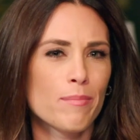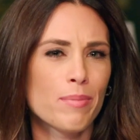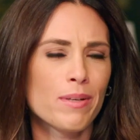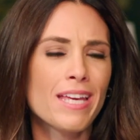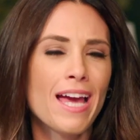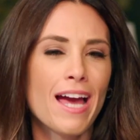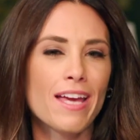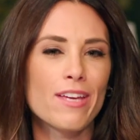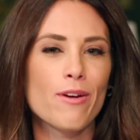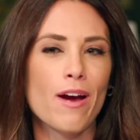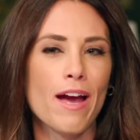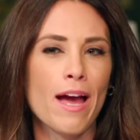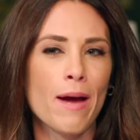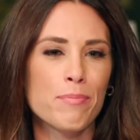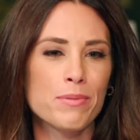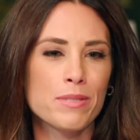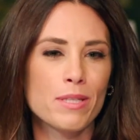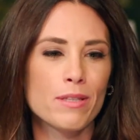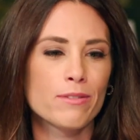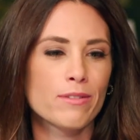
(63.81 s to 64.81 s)
But yeah, you
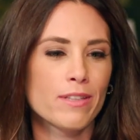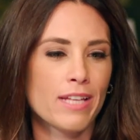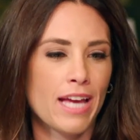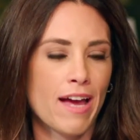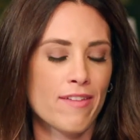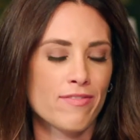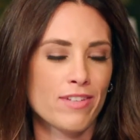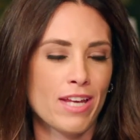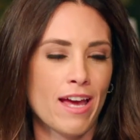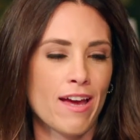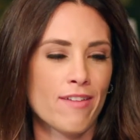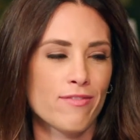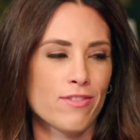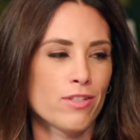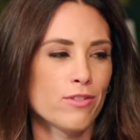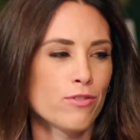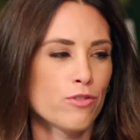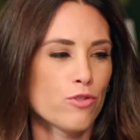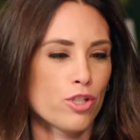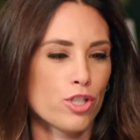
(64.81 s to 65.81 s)
absolutely have to have the
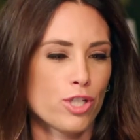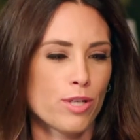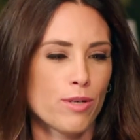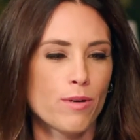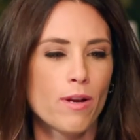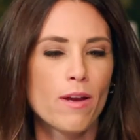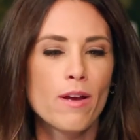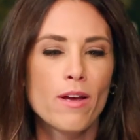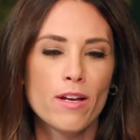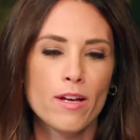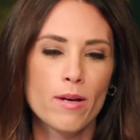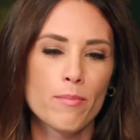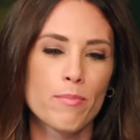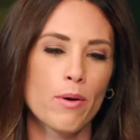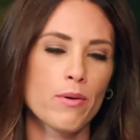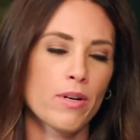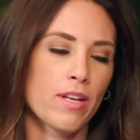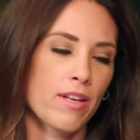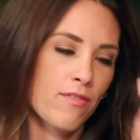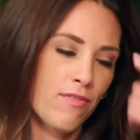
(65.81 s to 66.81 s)
nutrition
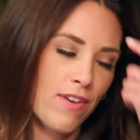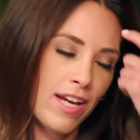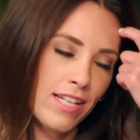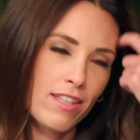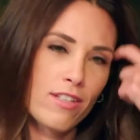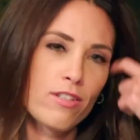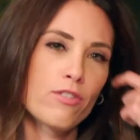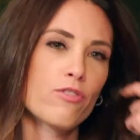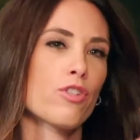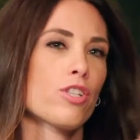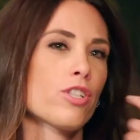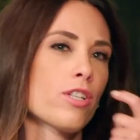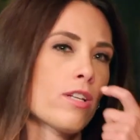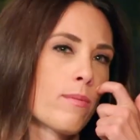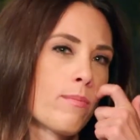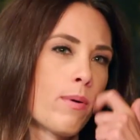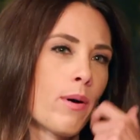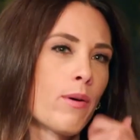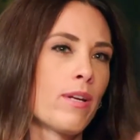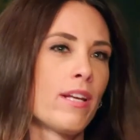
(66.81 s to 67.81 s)
component. In fact, the nutrition
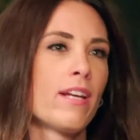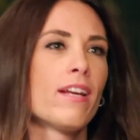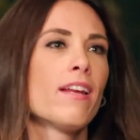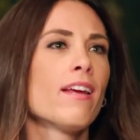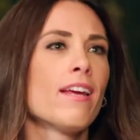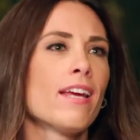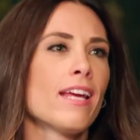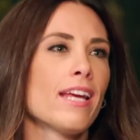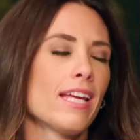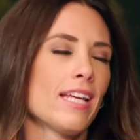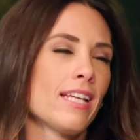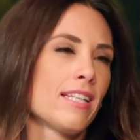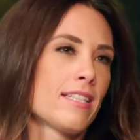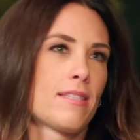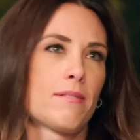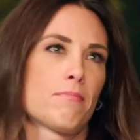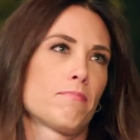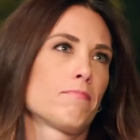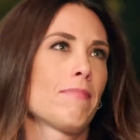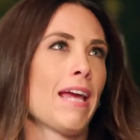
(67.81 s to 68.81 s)
component
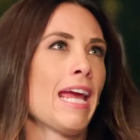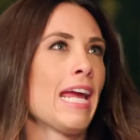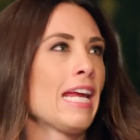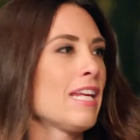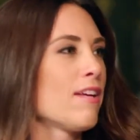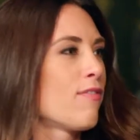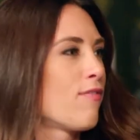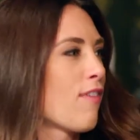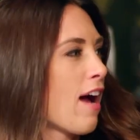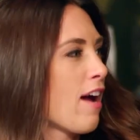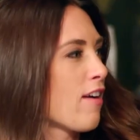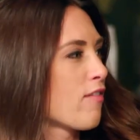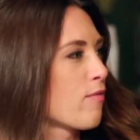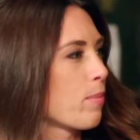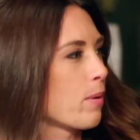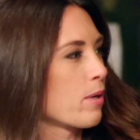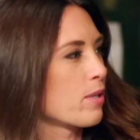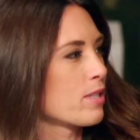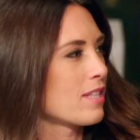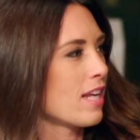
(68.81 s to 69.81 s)
is
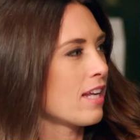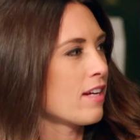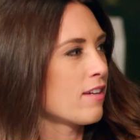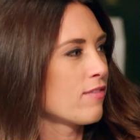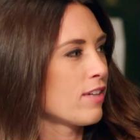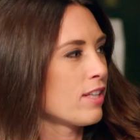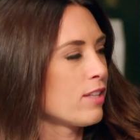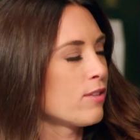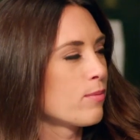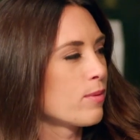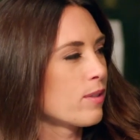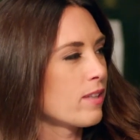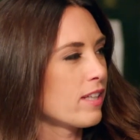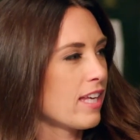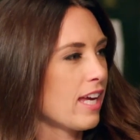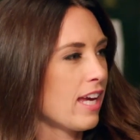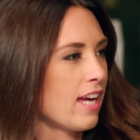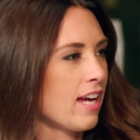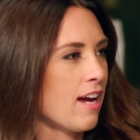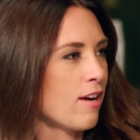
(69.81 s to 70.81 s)
85% of it. You really
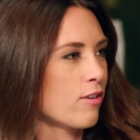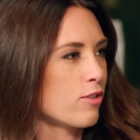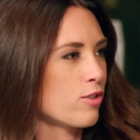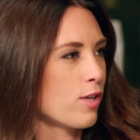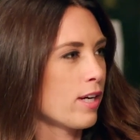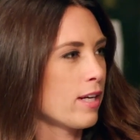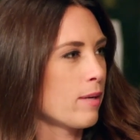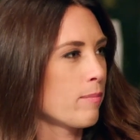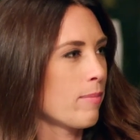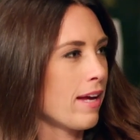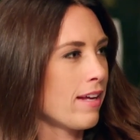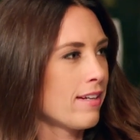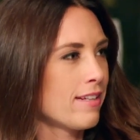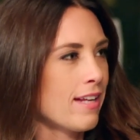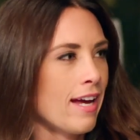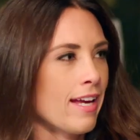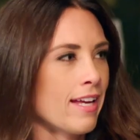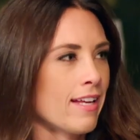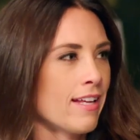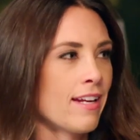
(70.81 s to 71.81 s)
can't out-train a bad
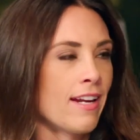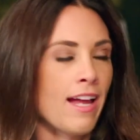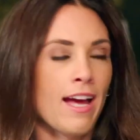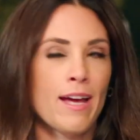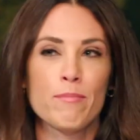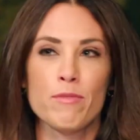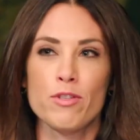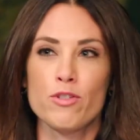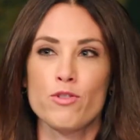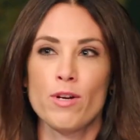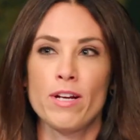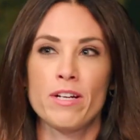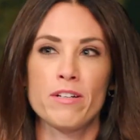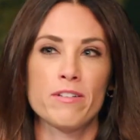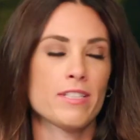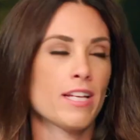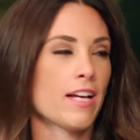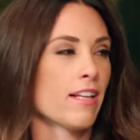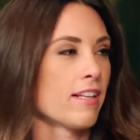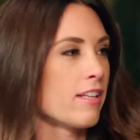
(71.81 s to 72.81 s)
diet, and I'm the
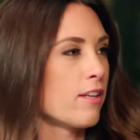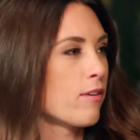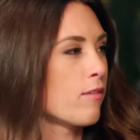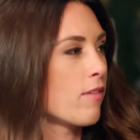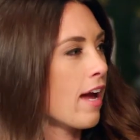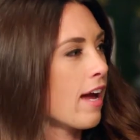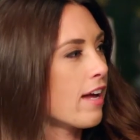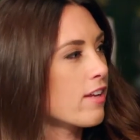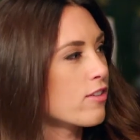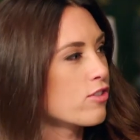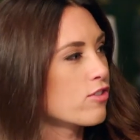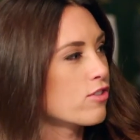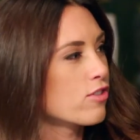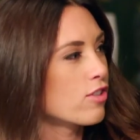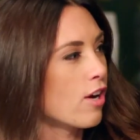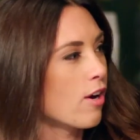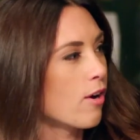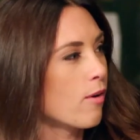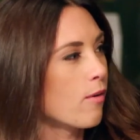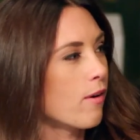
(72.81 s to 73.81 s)
trainer telling you that.
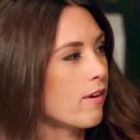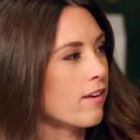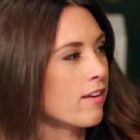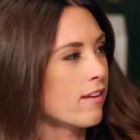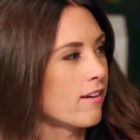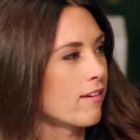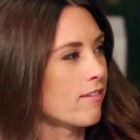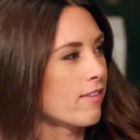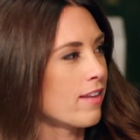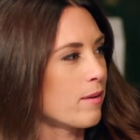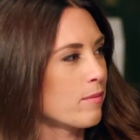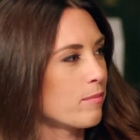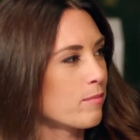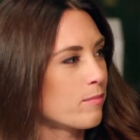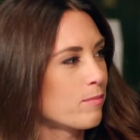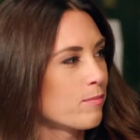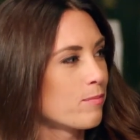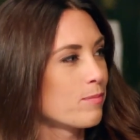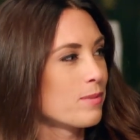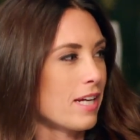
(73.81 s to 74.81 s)
So, that
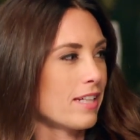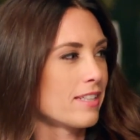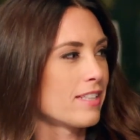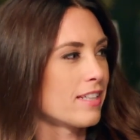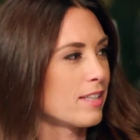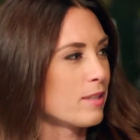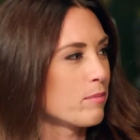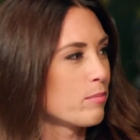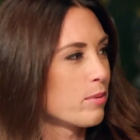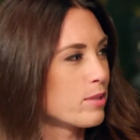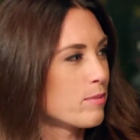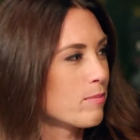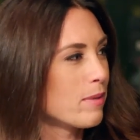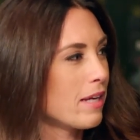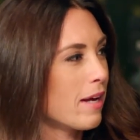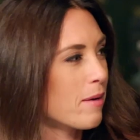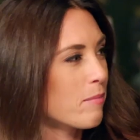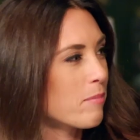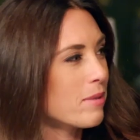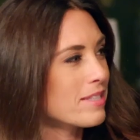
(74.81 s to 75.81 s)
technically puts me
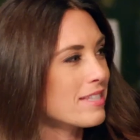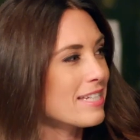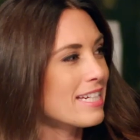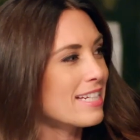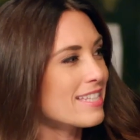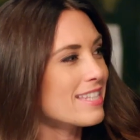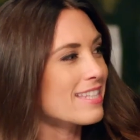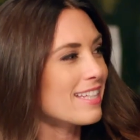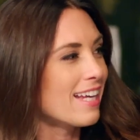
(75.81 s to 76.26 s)
out of business.